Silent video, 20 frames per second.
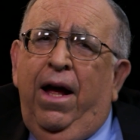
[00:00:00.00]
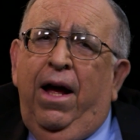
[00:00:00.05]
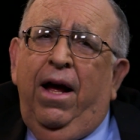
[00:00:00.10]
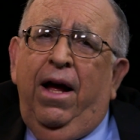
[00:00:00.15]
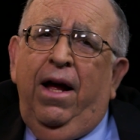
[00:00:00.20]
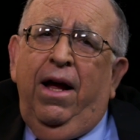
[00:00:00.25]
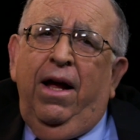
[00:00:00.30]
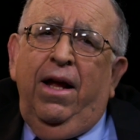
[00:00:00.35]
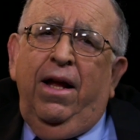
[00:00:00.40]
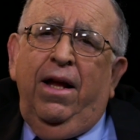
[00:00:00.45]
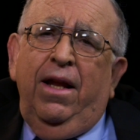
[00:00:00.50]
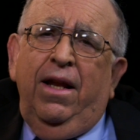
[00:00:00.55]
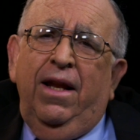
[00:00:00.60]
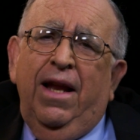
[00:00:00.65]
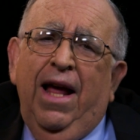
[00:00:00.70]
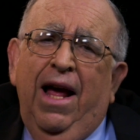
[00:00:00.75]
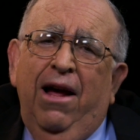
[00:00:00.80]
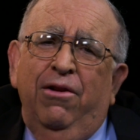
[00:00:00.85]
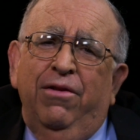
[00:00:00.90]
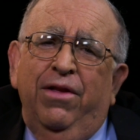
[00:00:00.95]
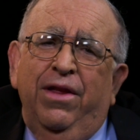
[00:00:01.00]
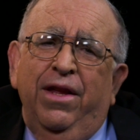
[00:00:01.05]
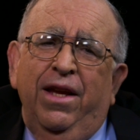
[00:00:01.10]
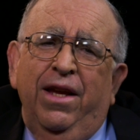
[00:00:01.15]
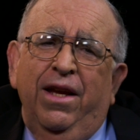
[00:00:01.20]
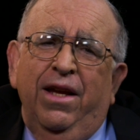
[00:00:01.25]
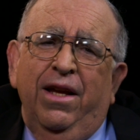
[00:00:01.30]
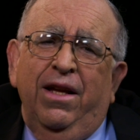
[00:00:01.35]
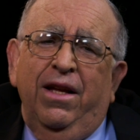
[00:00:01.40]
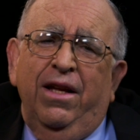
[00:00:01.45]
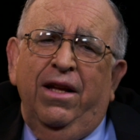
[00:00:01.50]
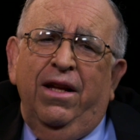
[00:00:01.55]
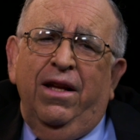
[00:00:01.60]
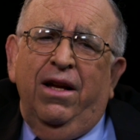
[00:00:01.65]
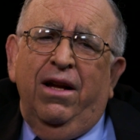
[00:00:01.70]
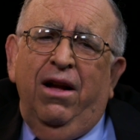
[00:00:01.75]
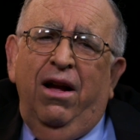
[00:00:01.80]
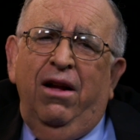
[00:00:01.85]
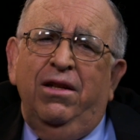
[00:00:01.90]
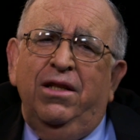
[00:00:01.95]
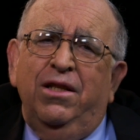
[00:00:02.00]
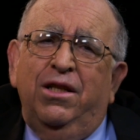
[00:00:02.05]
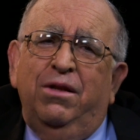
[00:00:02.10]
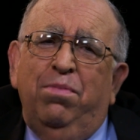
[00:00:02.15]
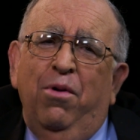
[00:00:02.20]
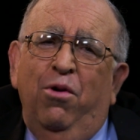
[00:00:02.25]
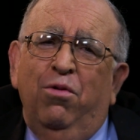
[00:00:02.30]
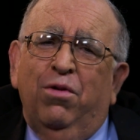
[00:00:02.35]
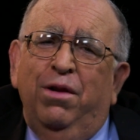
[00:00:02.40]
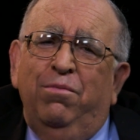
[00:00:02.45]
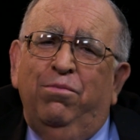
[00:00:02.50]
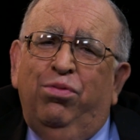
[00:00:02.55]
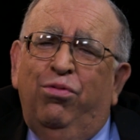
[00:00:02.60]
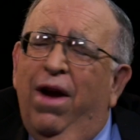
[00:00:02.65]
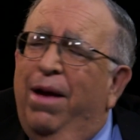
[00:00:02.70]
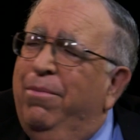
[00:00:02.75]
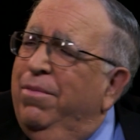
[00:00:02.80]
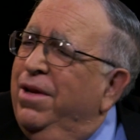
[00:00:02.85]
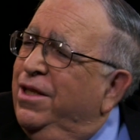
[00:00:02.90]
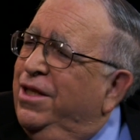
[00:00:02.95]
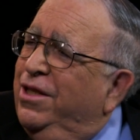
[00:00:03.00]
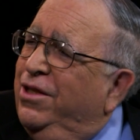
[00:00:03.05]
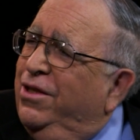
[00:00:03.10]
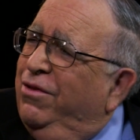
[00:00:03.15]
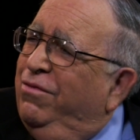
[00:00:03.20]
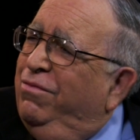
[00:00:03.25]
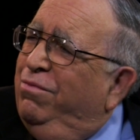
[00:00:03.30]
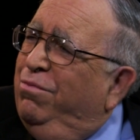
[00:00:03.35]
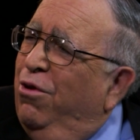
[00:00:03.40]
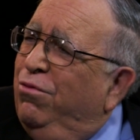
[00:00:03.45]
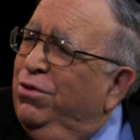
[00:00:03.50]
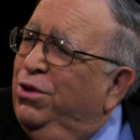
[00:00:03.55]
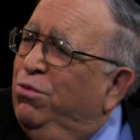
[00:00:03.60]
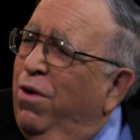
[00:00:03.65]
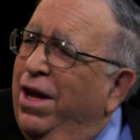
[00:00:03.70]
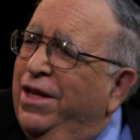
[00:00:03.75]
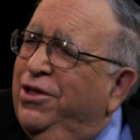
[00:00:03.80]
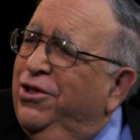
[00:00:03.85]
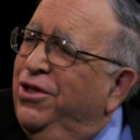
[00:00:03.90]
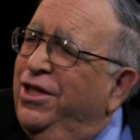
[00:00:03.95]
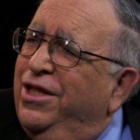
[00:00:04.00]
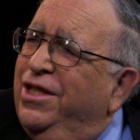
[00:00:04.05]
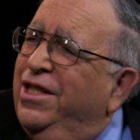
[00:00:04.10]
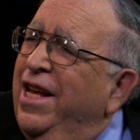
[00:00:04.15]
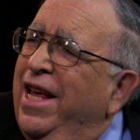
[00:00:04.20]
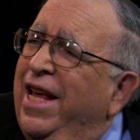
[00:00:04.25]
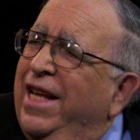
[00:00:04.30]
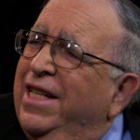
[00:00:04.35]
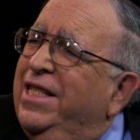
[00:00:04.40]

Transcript: Now, the unspoken premise of most Westerns is